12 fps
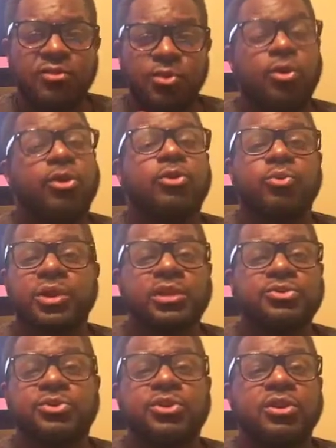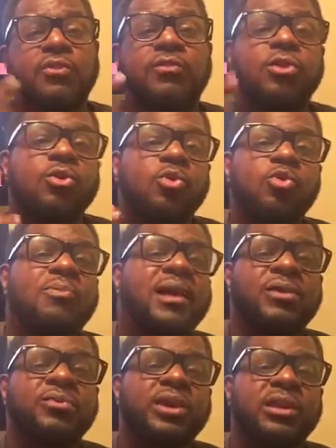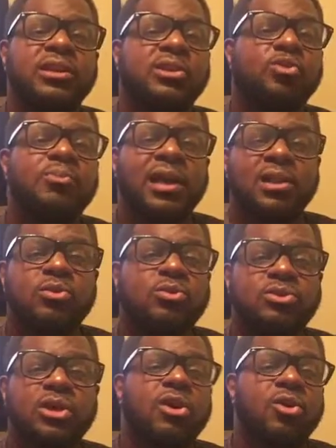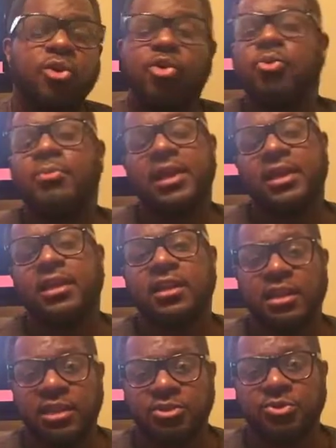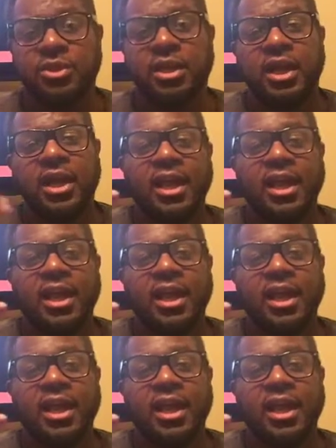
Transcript: You go on a winning streak. You never know who might win and who might lose or who might get an injury.